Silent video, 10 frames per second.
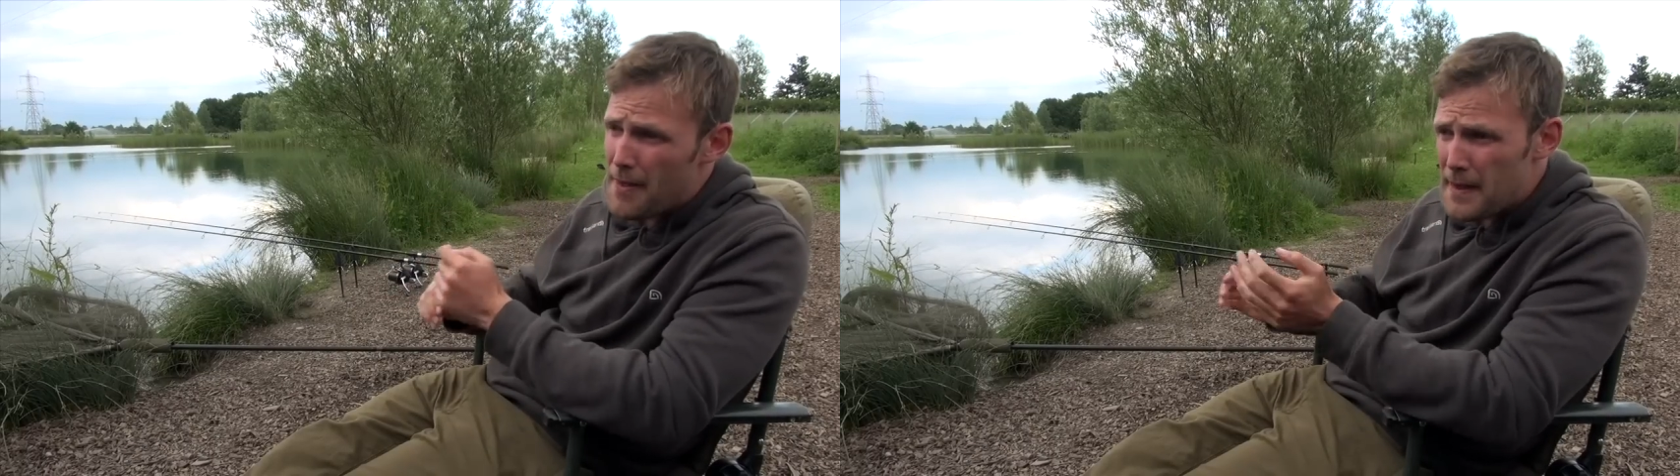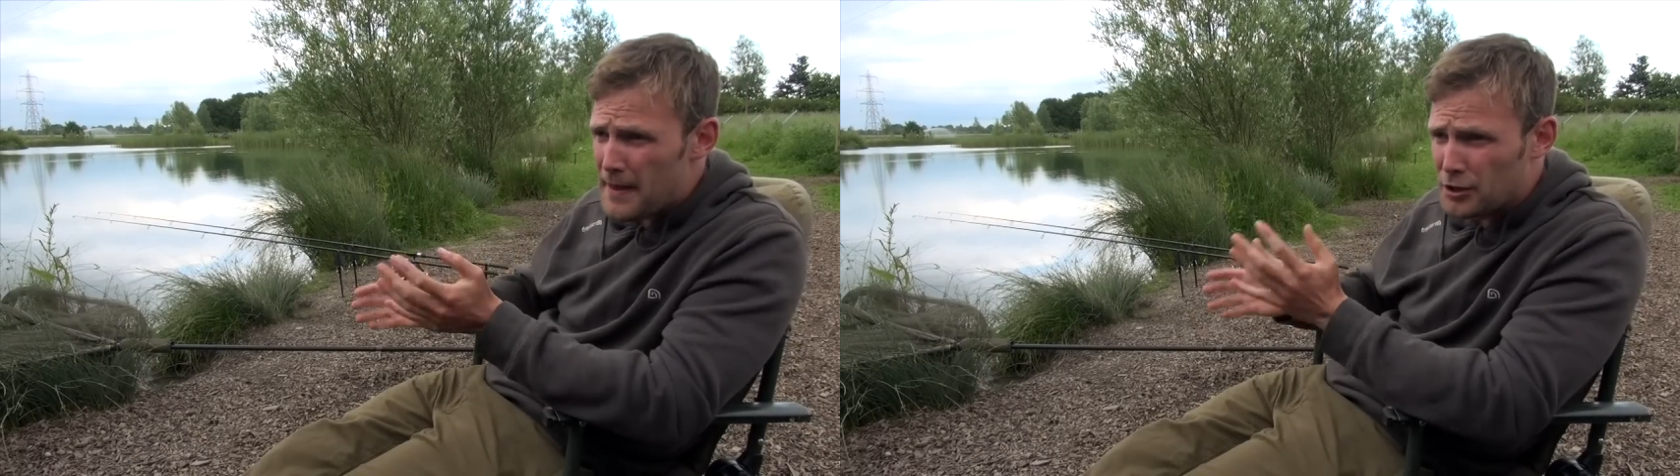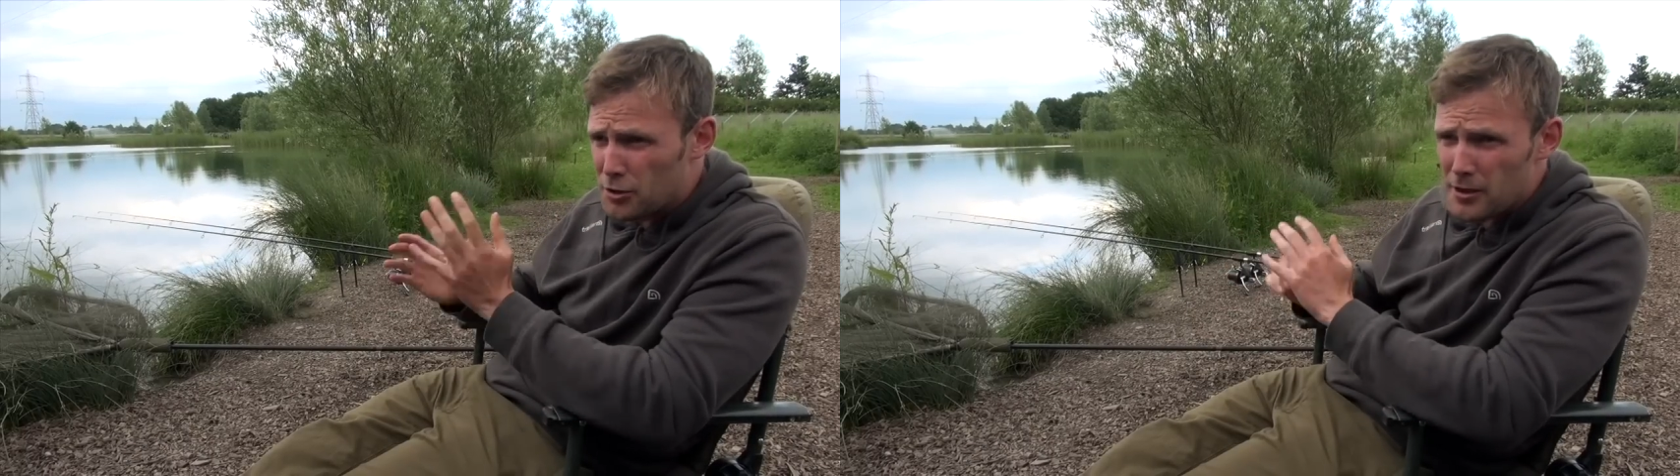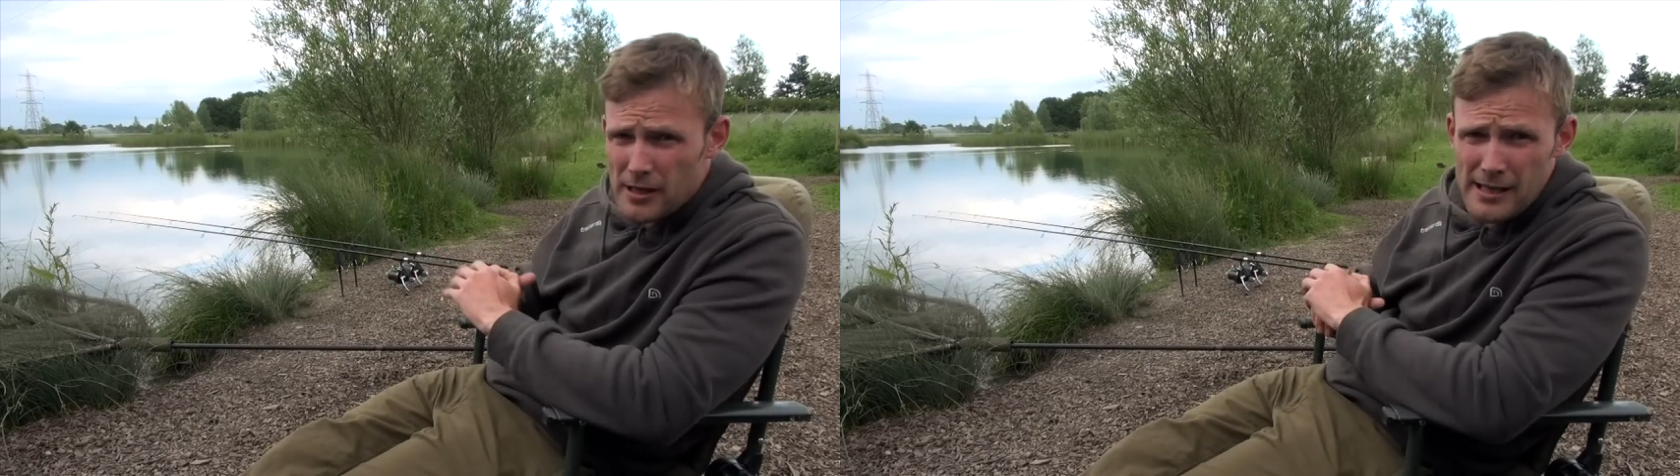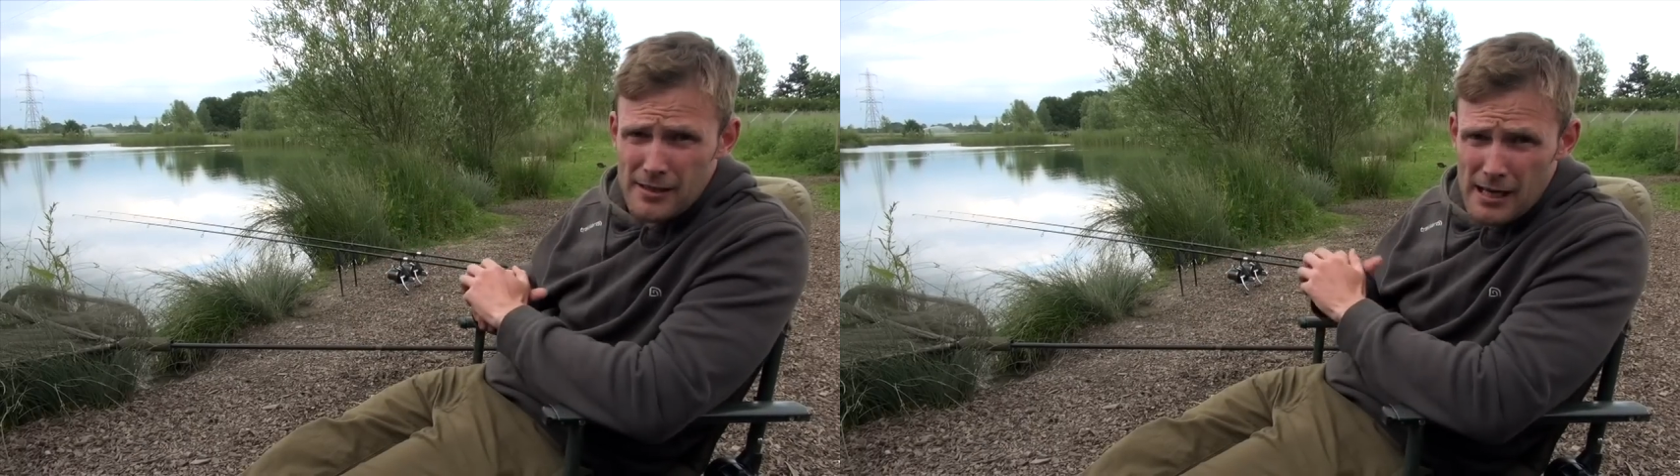Then they should
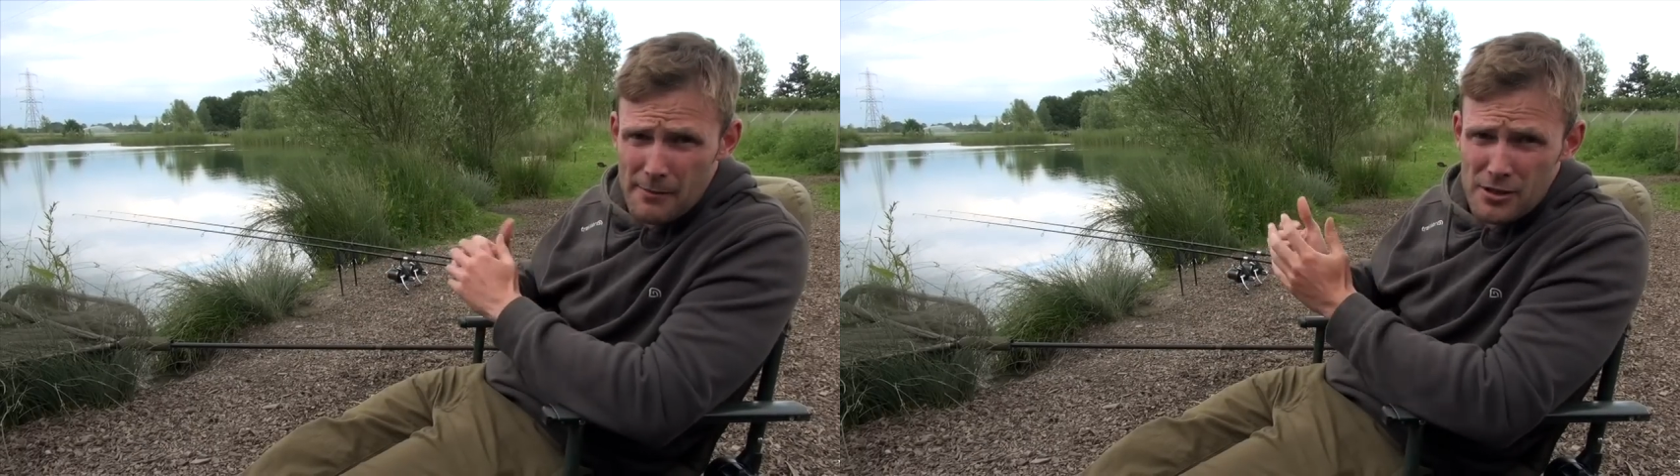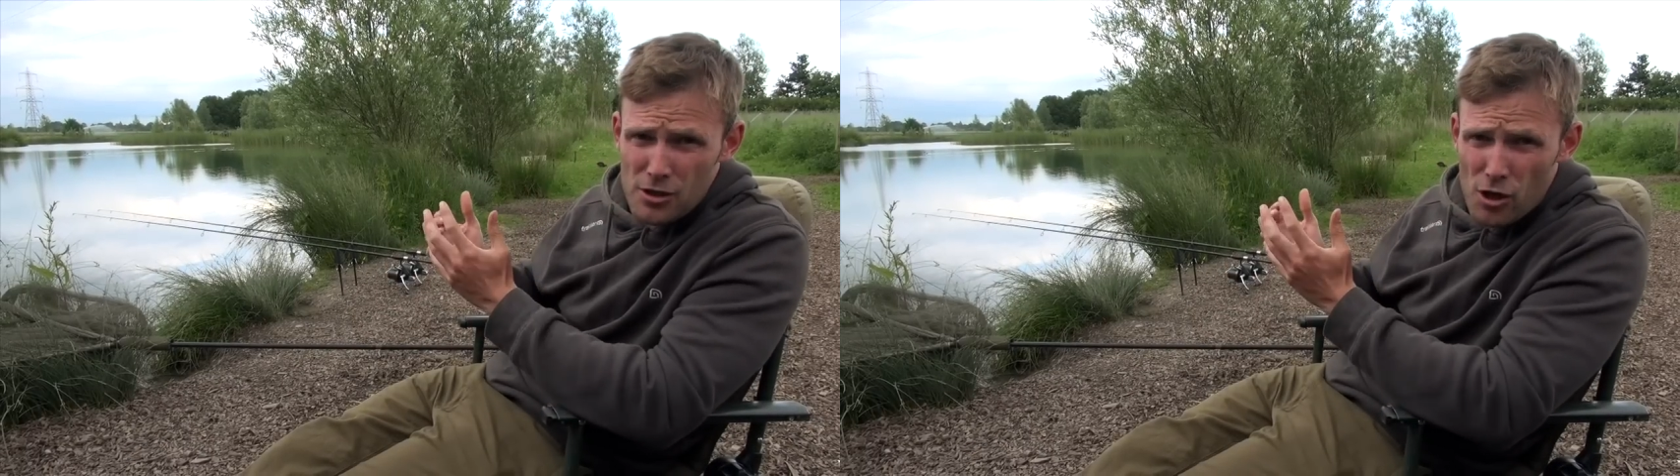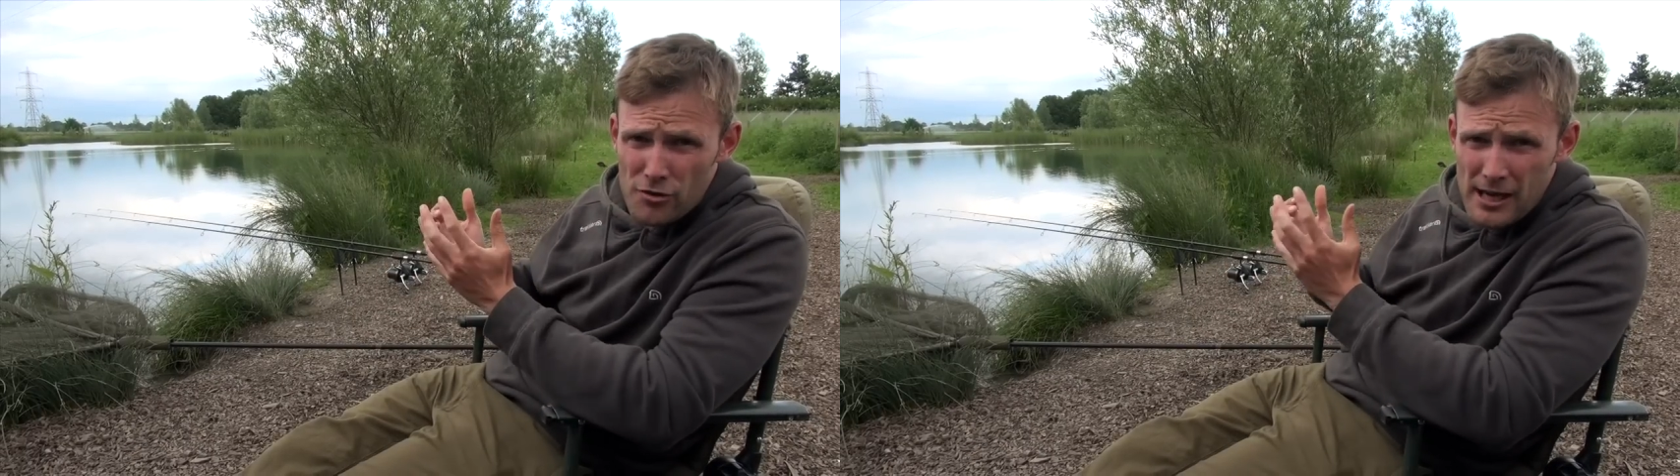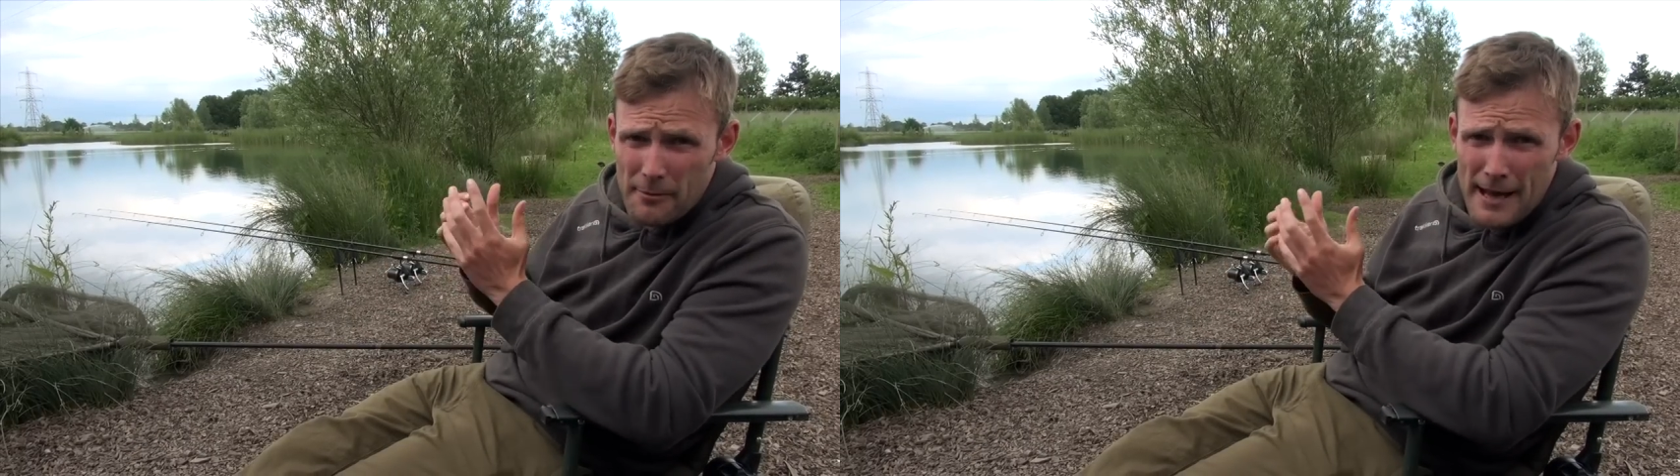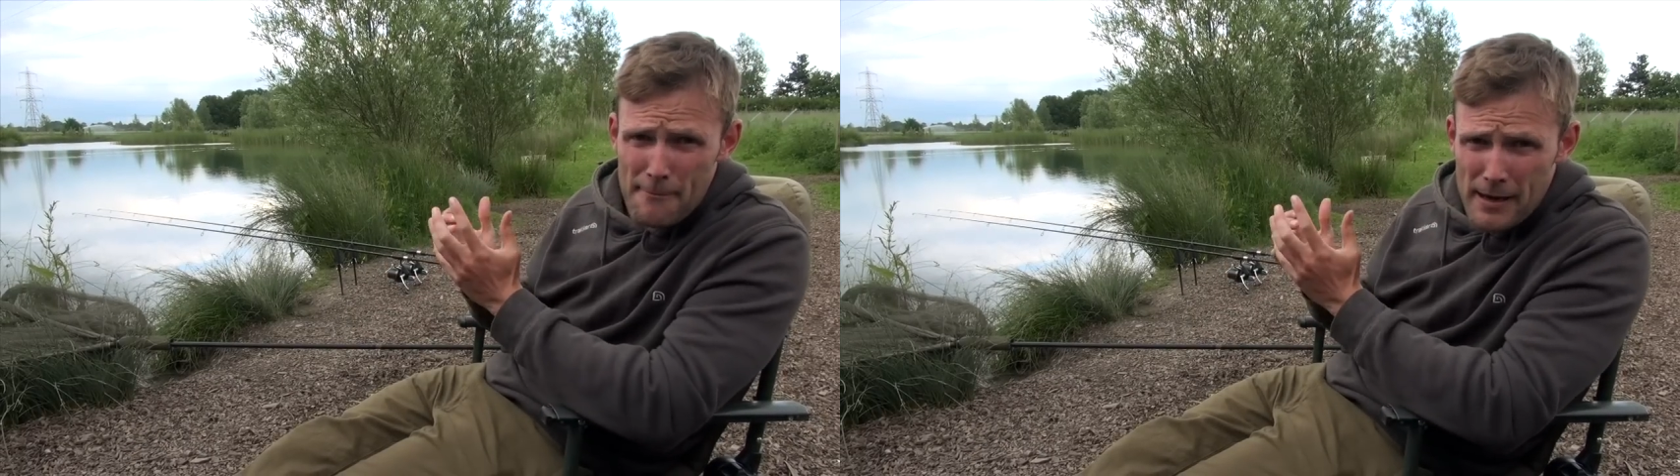come into contact
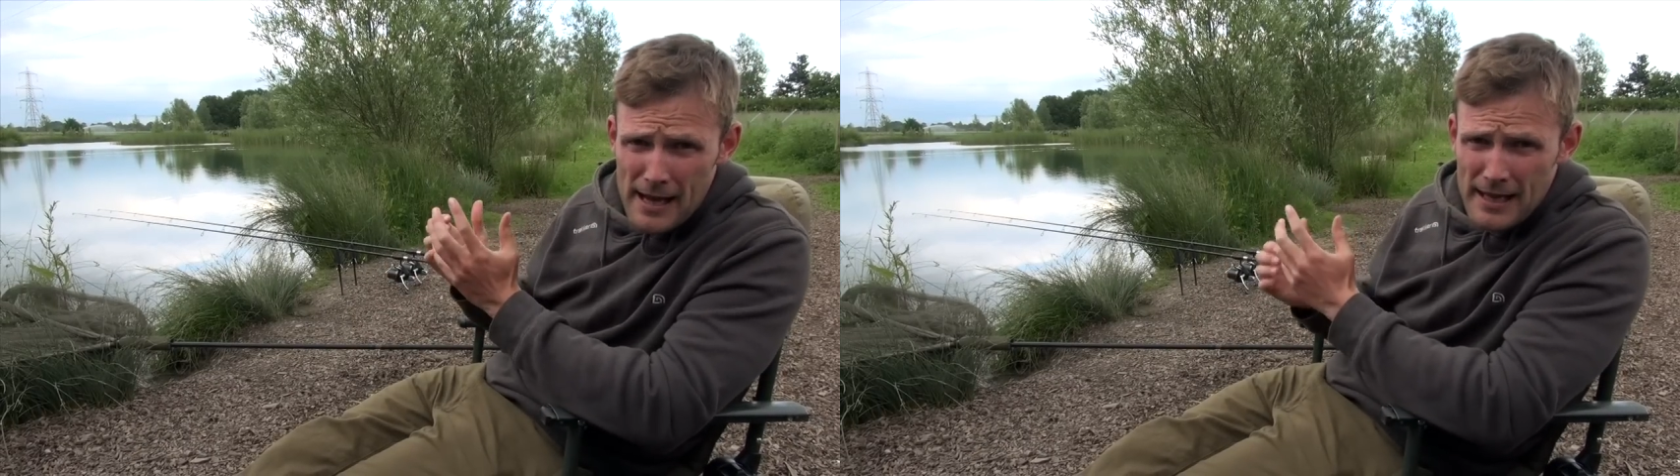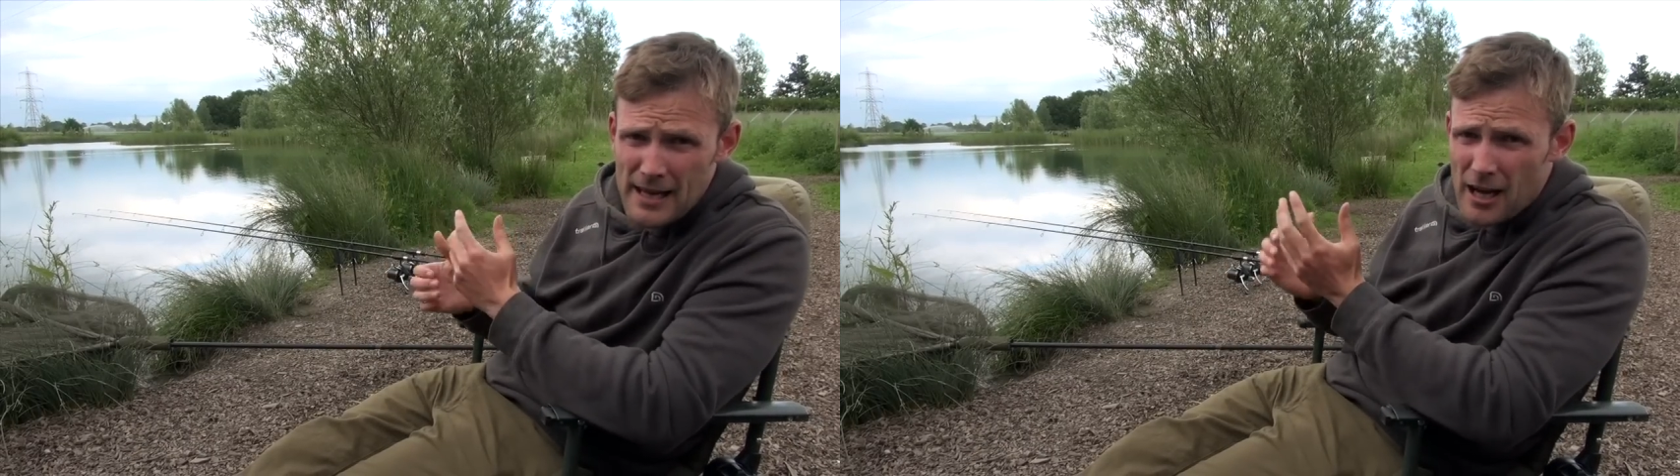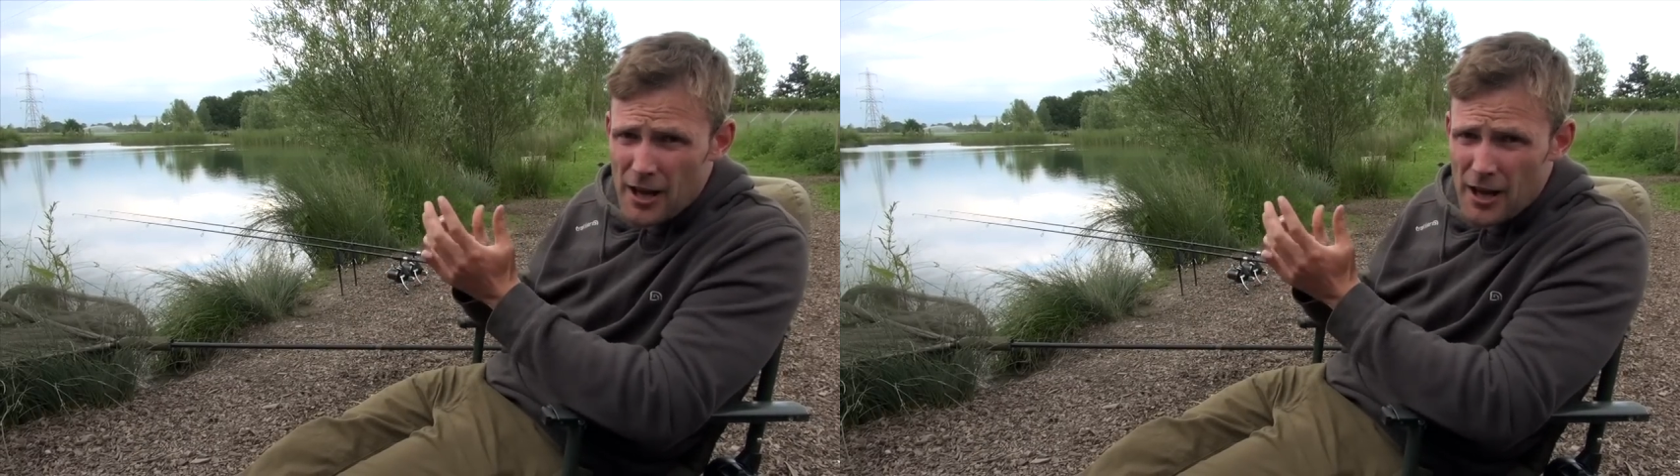with that pellet,